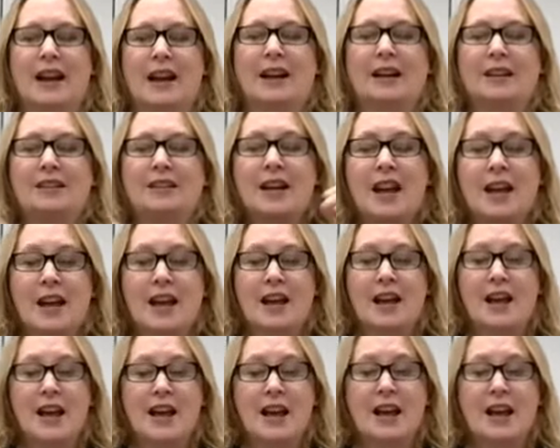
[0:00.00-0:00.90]
And
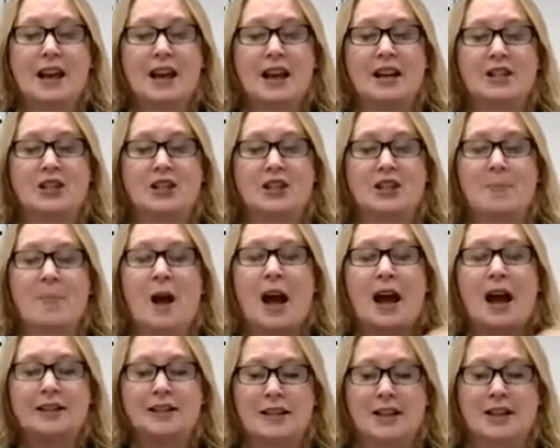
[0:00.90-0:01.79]
ain't you
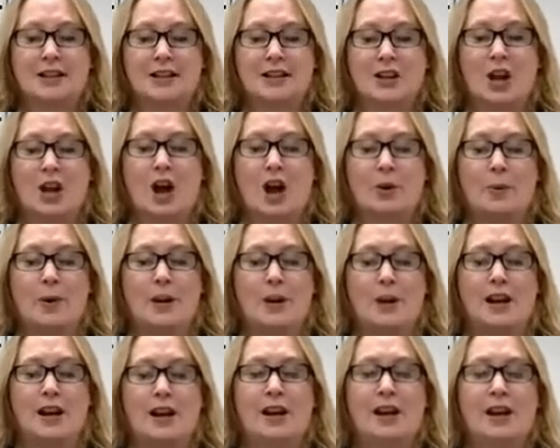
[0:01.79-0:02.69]
mighty
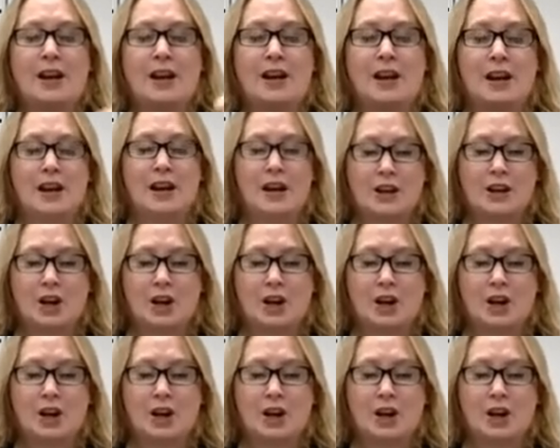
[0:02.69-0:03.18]
sorry?